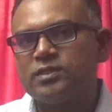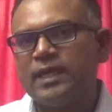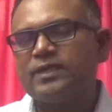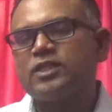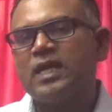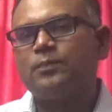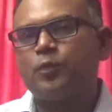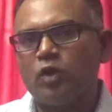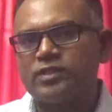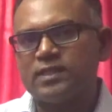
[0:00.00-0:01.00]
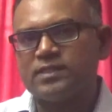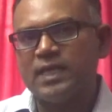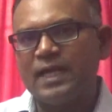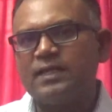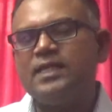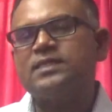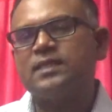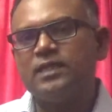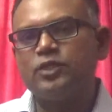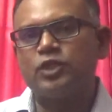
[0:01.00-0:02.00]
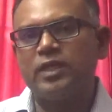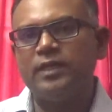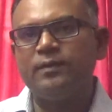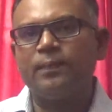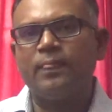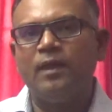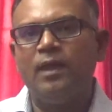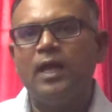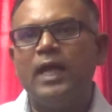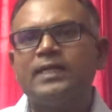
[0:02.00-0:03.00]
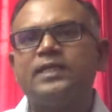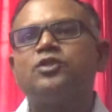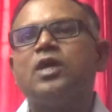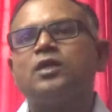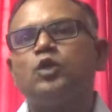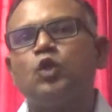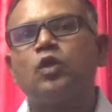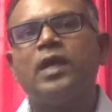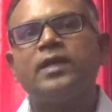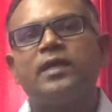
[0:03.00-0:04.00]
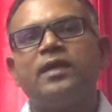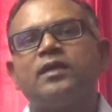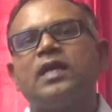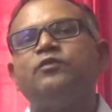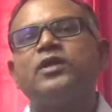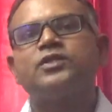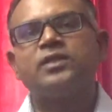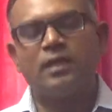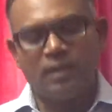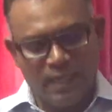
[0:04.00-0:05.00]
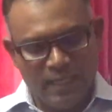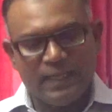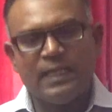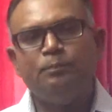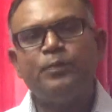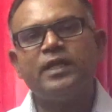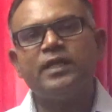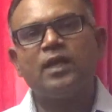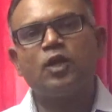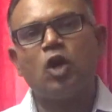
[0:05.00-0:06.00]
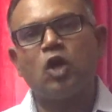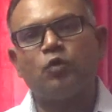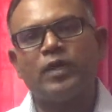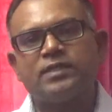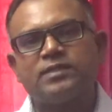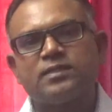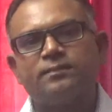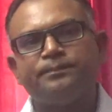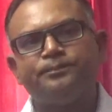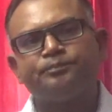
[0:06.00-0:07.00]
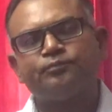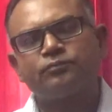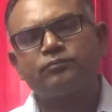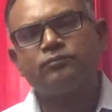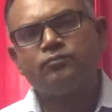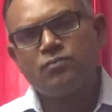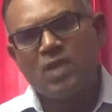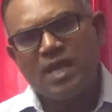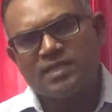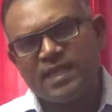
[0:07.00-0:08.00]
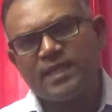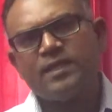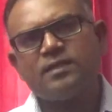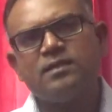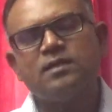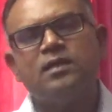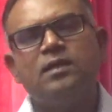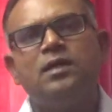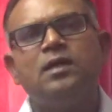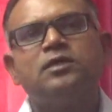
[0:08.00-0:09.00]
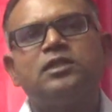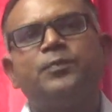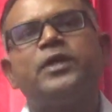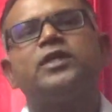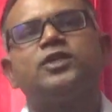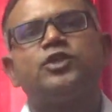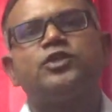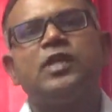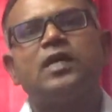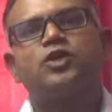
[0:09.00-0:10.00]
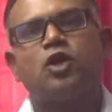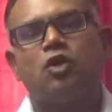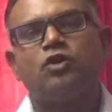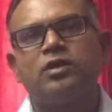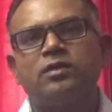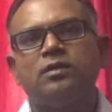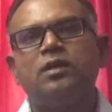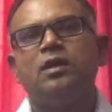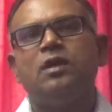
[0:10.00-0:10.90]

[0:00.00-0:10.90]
the entire process, at least initially, did not look like a conventional imperial conquest. Second, the British did not conquer